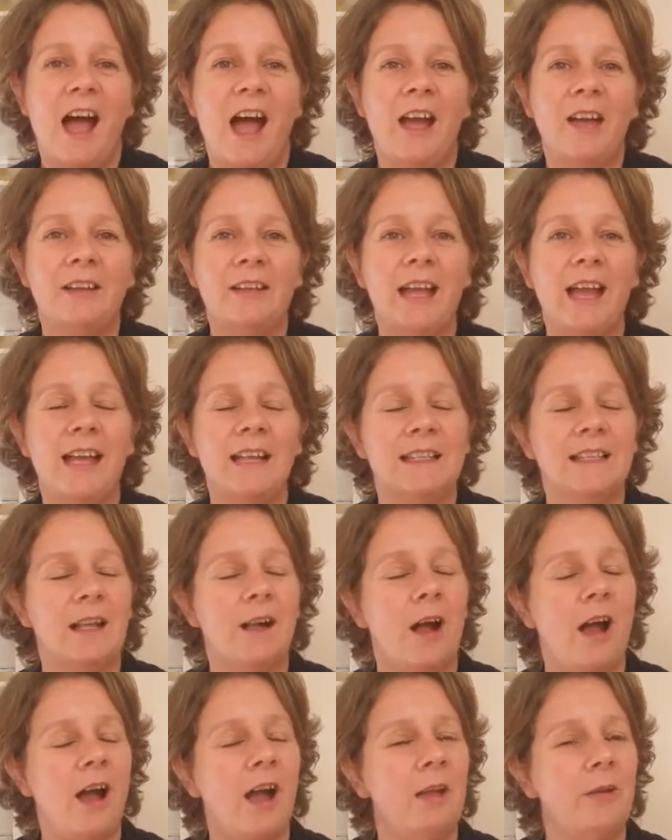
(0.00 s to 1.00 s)
Okay, so
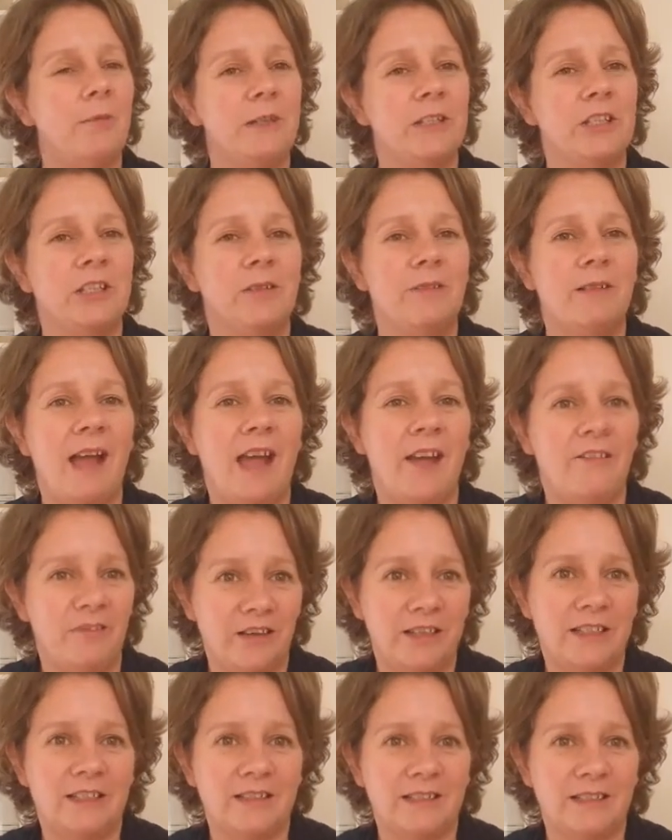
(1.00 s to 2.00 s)
I wish you
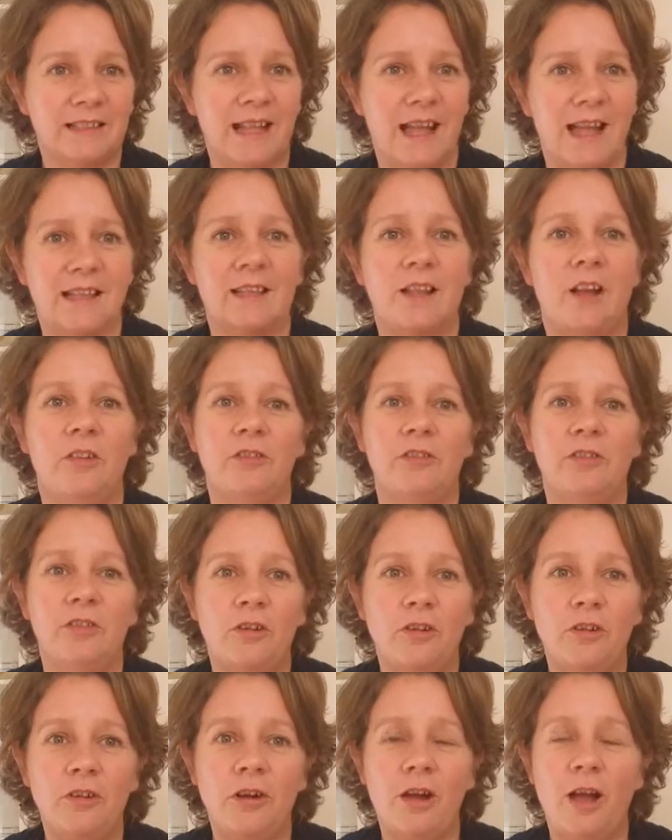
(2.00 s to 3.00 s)
every success on
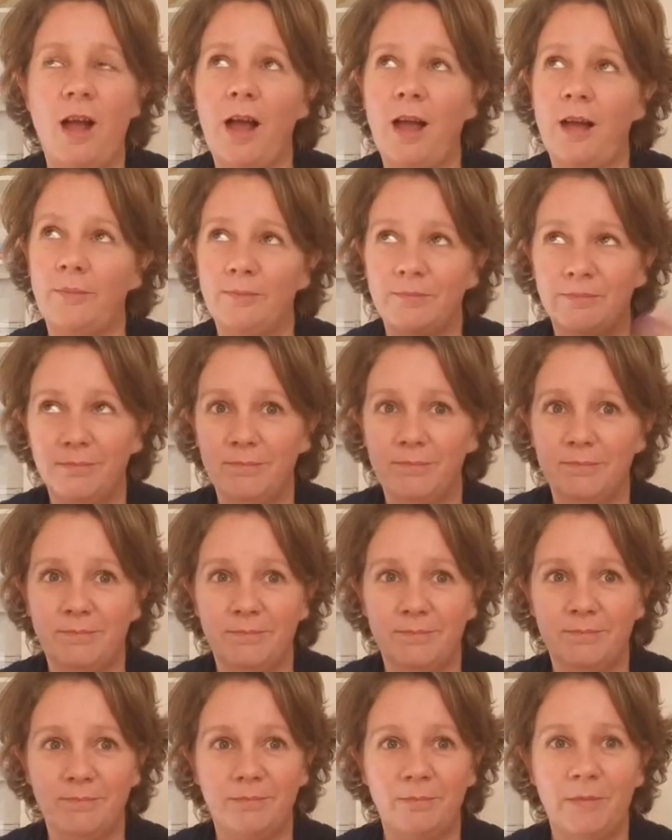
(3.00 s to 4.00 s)
your
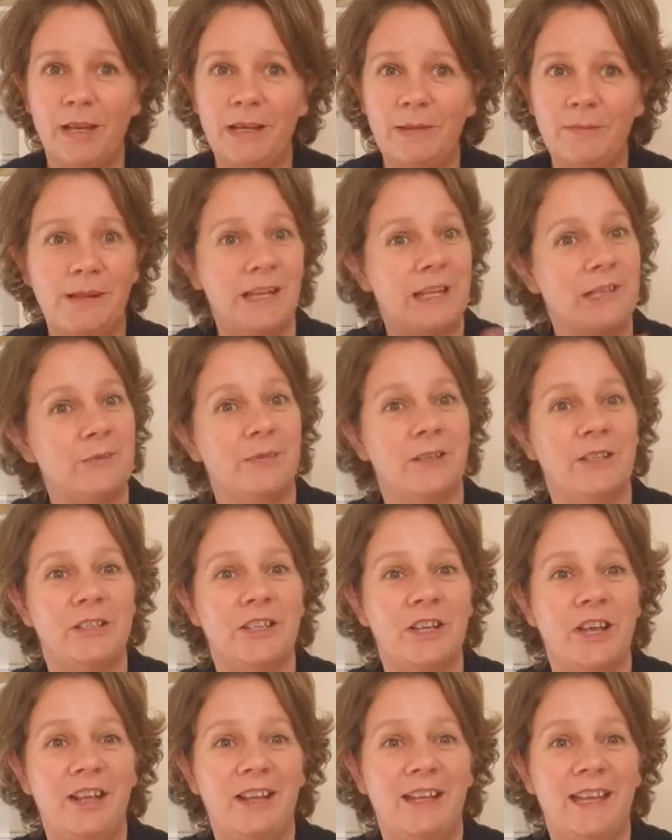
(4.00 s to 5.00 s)
money
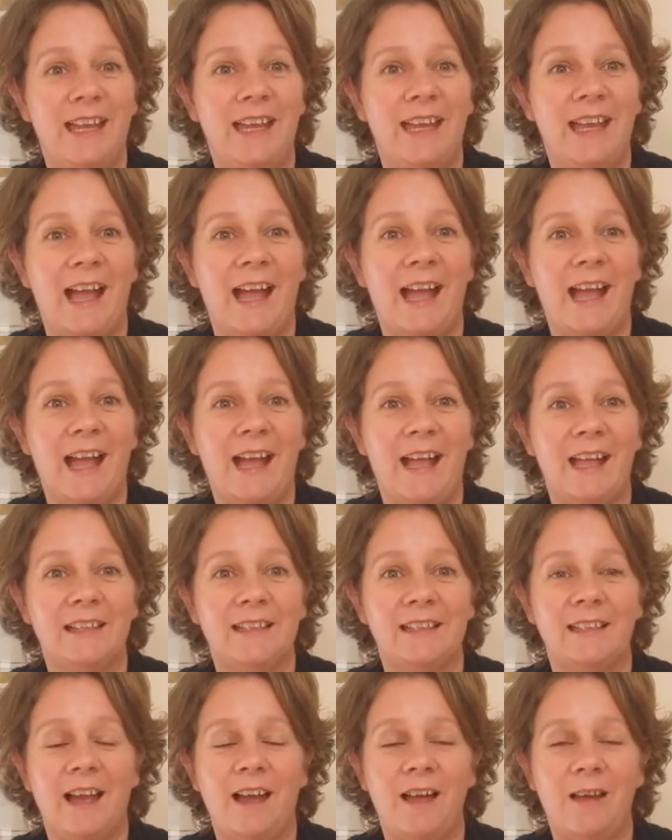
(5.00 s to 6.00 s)
management journey
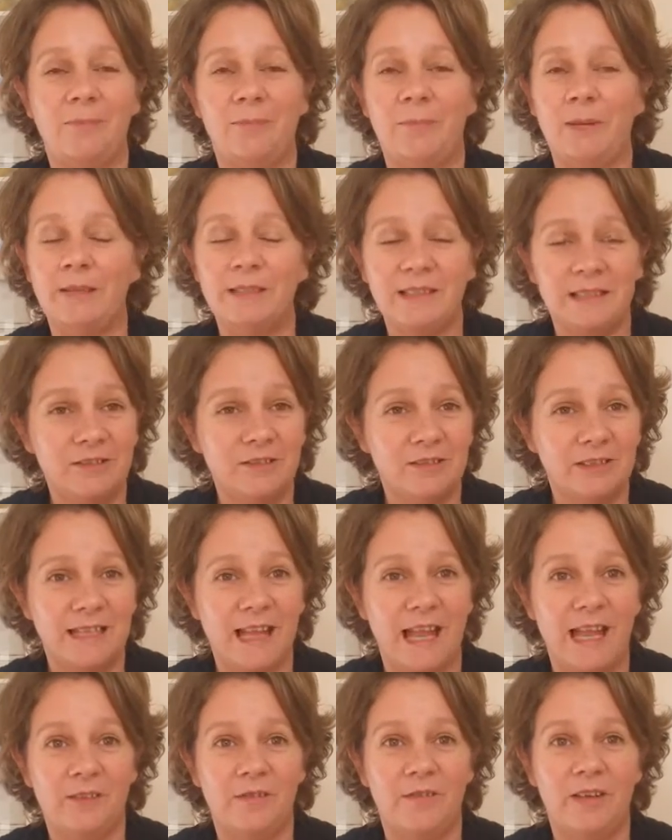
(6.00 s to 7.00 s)
and building your
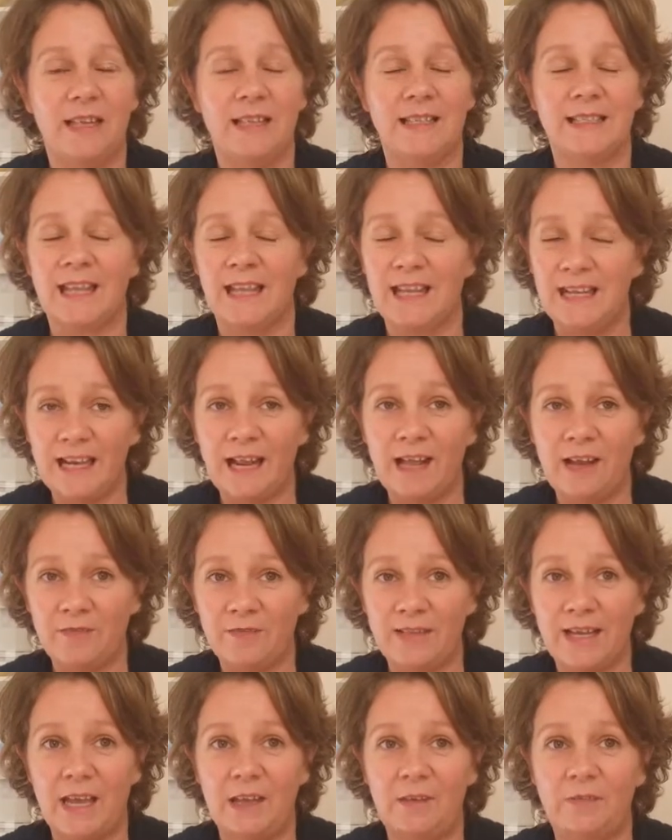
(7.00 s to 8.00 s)
savings, getting out
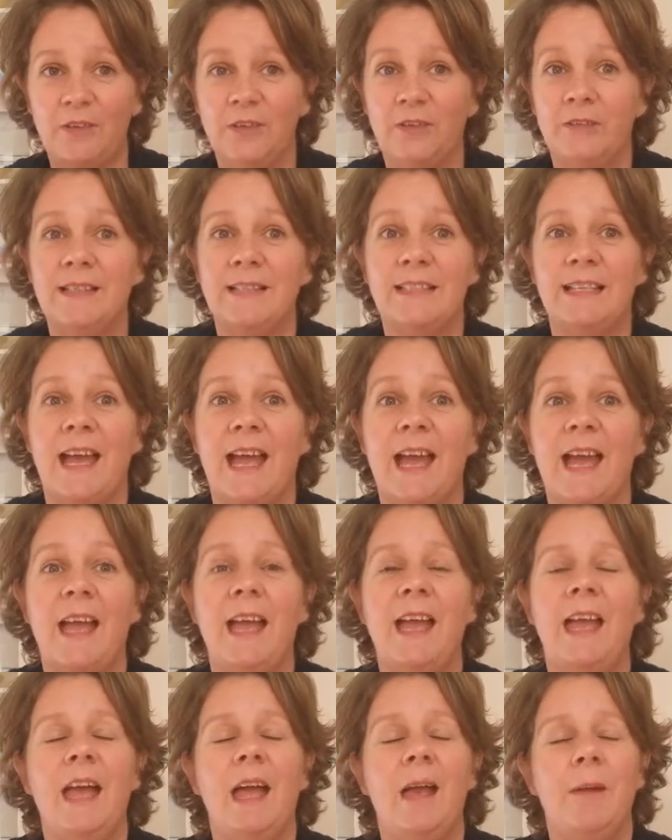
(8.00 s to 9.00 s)
of debt if you're in
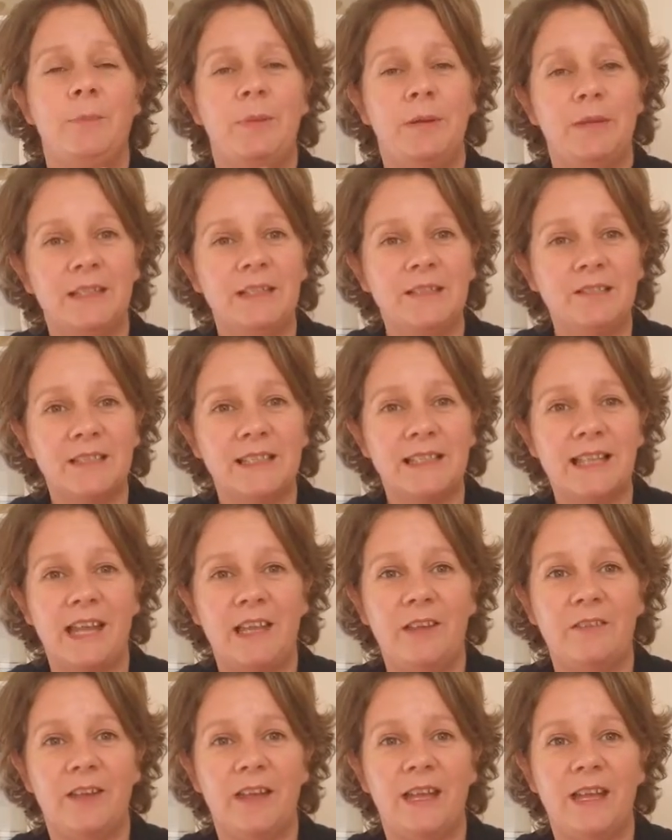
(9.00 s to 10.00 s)
debt, building your
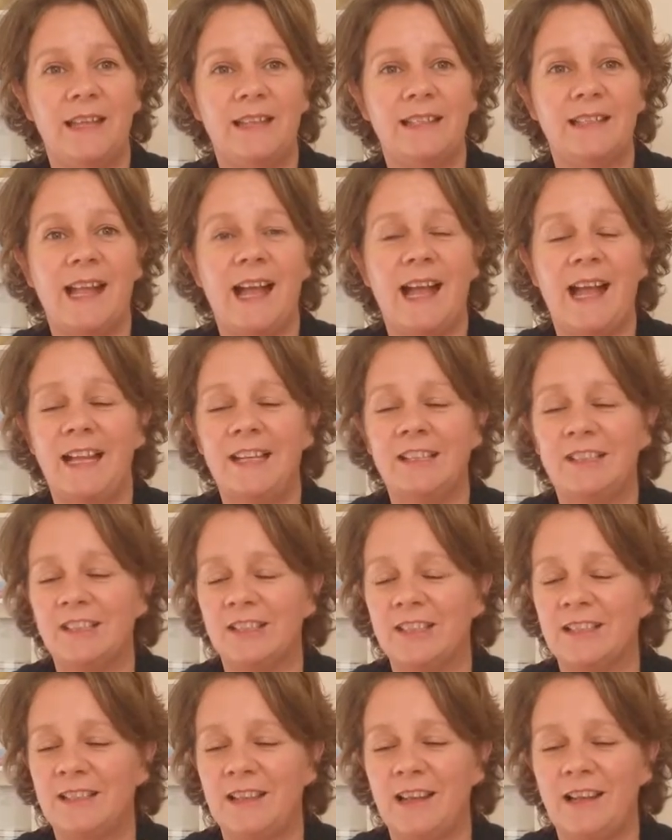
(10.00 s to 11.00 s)
savings, and
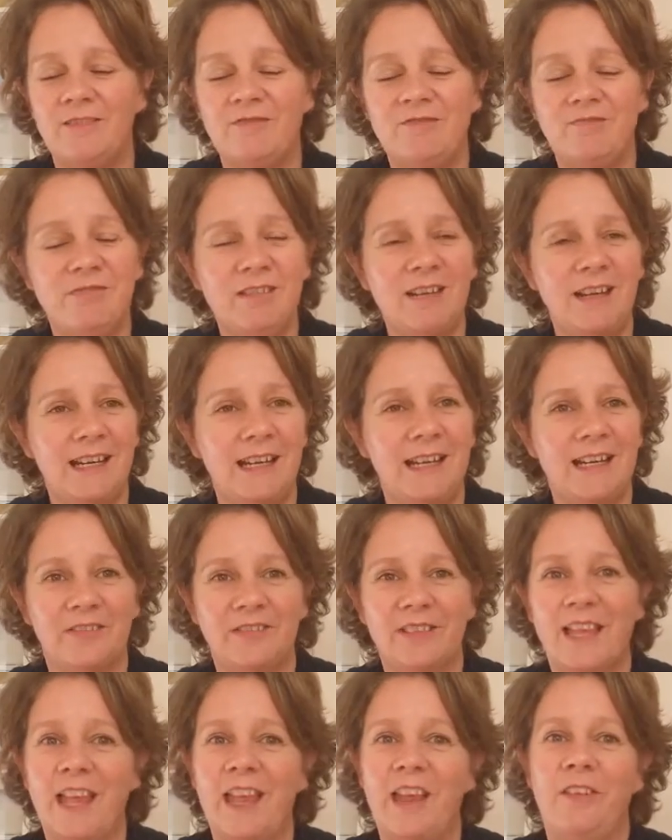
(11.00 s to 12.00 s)
just I'd really
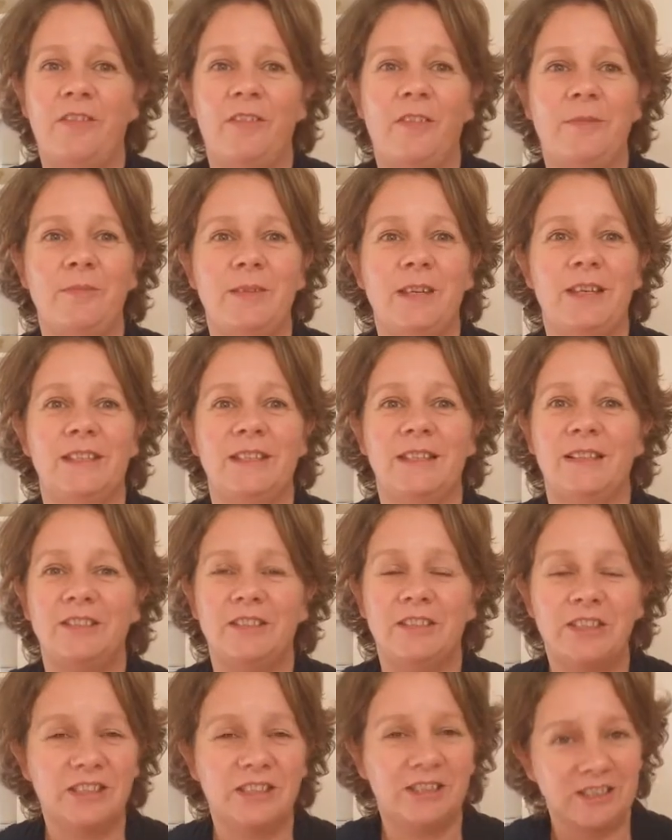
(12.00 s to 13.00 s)
love to hear from you, so
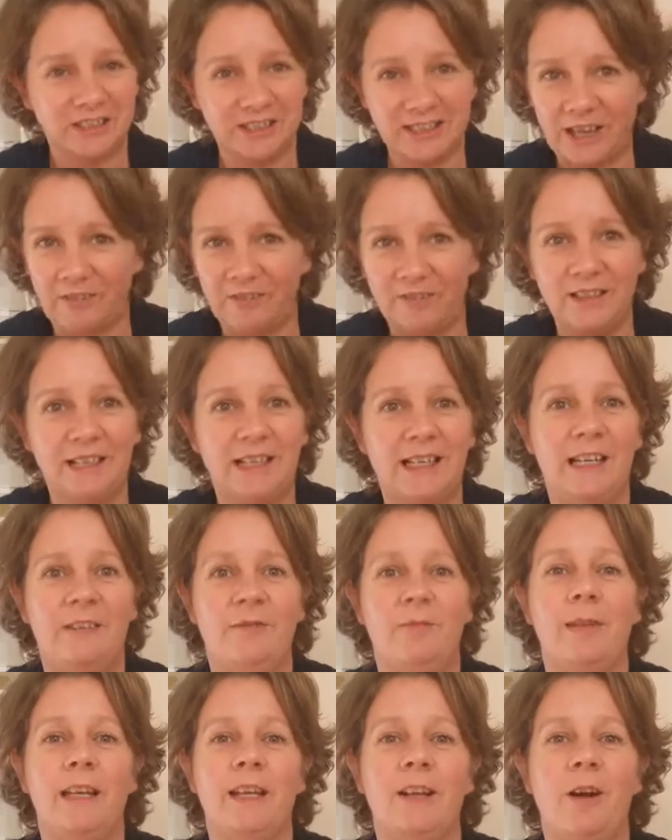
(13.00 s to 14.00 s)
definitely
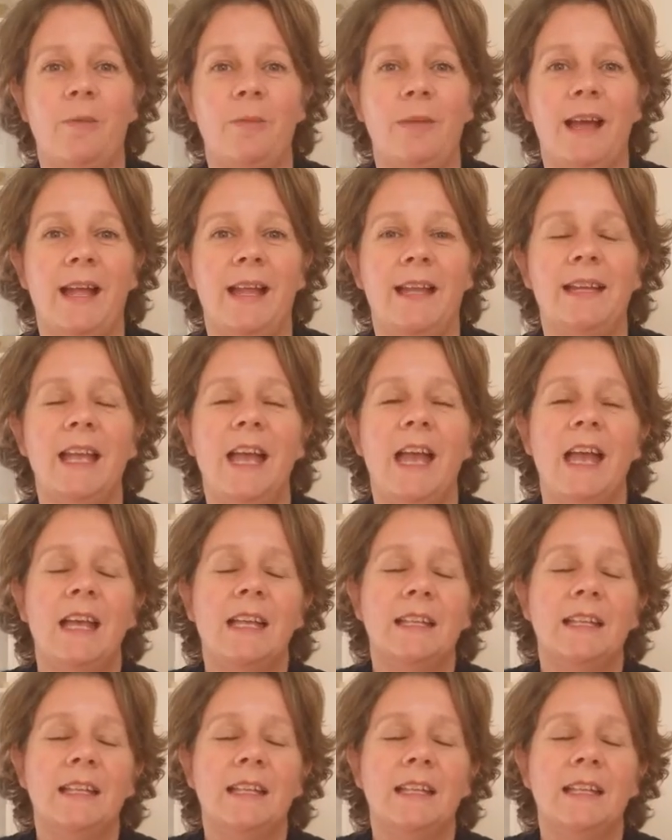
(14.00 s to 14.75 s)
leave me a comment.